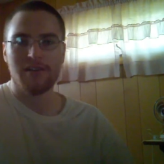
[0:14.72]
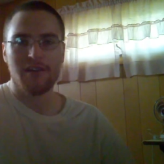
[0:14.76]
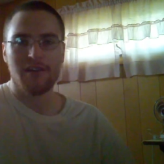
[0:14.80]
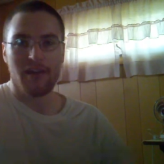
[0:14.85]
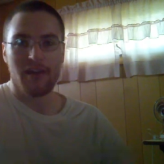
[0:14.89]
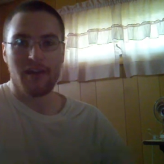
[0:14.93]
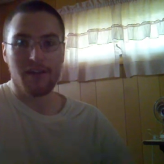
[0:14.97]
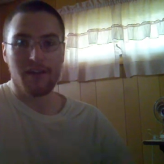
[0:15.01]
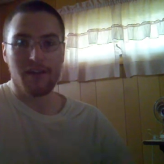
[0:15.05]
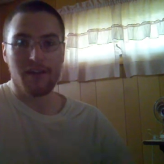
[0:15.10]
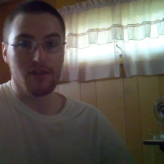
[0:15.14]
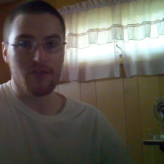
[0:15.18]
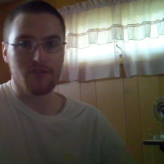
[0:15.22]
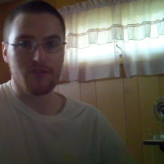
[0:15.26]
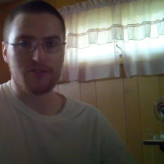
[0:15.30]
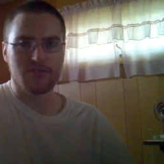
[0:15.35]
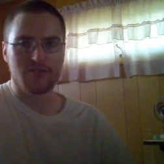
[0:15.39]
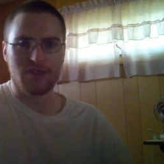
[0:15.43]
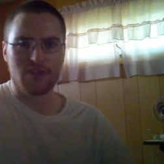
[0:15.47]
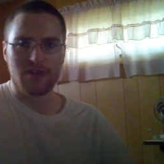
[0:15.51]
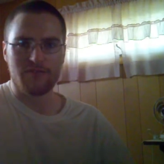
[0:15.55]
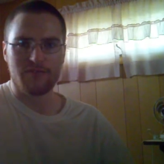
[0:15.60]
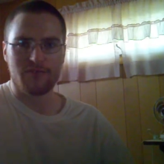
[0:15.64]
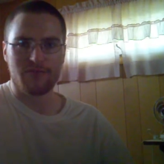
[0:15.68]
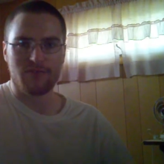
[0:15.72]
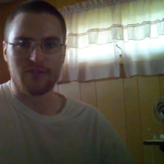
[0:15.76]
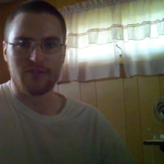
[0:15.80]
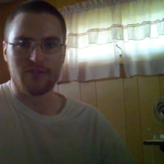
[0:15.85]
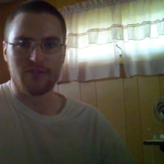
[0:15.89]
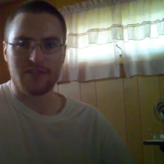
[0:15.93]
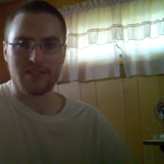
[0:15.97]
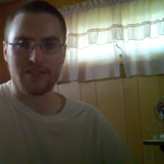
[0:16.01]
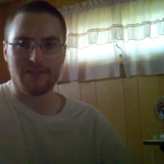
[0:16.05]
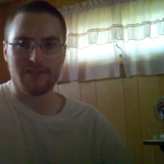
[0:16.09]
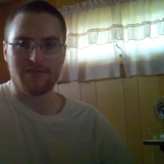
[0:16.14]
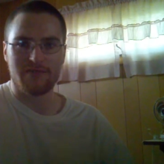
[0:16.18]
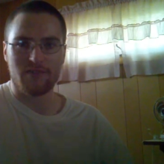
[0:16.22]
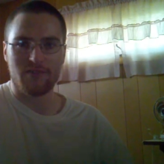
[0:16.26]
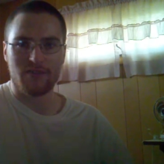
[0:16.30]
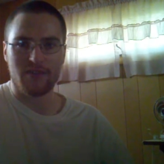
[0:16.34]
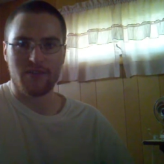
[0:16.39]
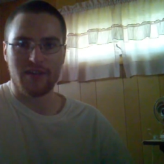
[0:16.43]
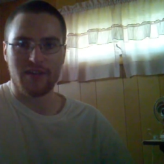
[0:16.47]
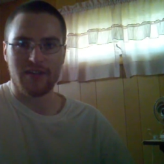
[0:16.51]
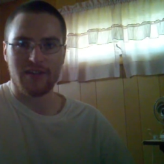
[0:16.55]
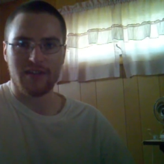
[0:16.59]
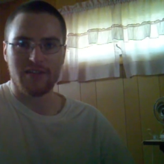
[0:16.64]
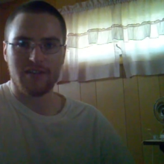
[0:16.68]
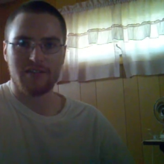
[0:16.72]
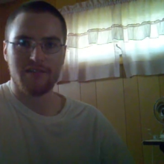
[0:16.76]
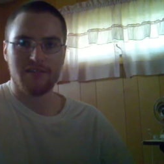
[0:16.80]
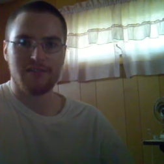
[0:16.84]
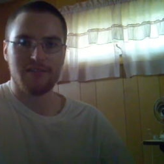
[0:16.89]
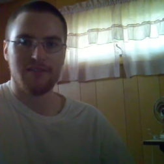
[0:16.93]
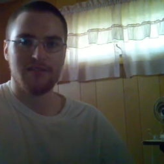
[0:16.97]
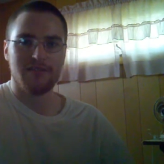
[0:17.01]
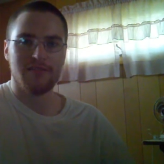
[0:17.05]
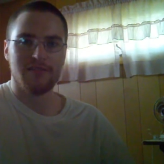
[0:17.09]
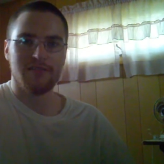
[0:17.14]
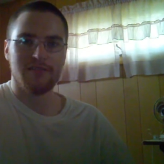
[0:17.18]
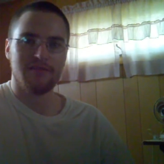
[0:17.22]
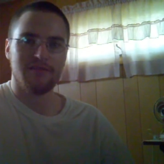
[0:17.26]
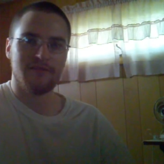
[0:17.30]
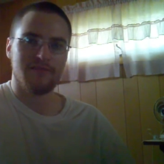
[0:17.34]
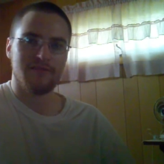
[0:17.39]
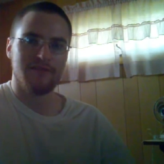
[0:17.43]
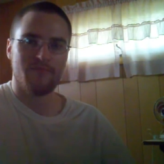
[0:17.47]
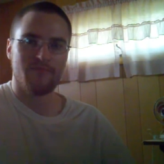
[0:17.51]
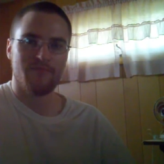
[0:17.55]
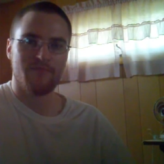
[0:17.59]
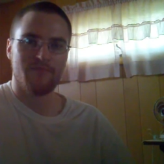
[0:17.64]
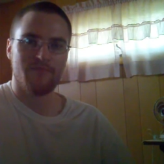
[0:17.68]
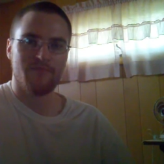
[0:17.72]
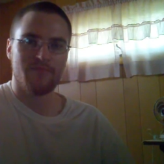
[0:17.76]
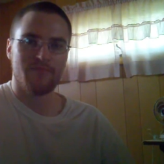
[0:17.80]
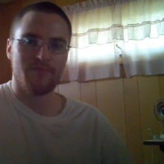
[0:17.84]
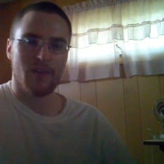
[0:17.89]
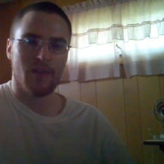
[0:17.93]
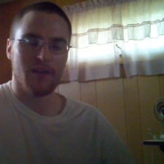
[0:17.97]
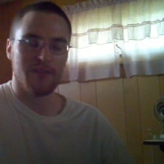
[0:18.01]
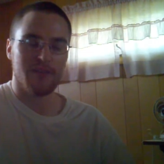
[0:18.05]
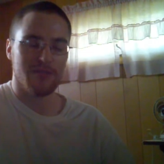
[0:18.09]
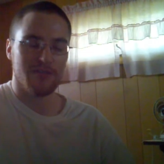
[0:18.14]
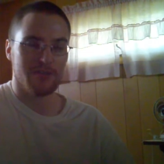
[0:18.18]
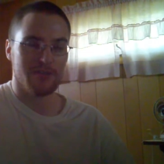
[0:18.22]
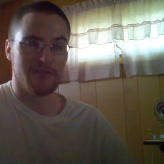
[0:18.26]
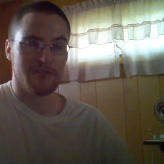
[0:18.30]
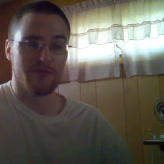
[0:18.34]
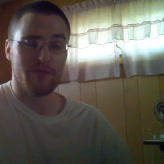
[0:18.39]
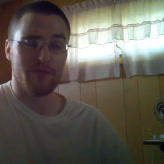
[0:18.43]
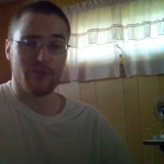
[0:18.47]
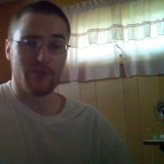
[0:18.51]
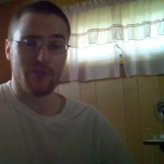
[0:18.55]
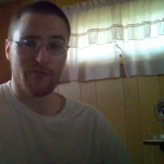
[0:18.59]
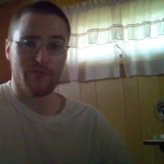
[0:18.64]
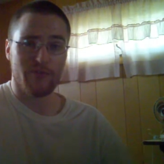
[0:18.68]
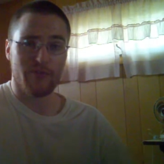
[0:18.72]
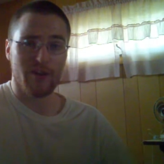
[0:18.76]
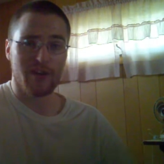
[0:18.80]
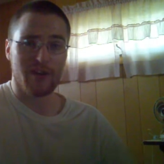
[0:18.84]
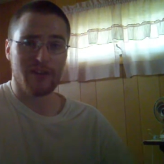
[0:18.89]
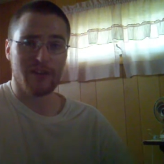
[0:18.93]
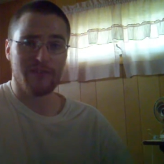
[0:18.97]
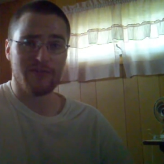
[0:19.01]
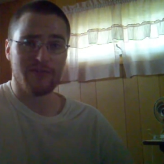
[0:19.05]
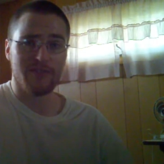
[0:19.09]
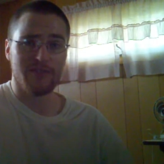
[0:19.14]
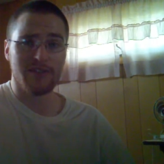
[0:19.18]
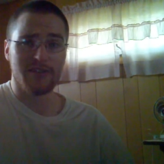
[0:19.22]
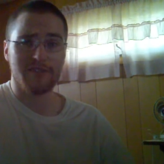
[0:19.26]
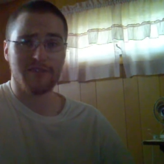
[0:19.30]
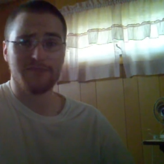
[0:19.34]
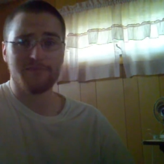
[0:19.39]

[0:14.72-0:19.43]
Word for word: J4TFOI. Just for the funk of it,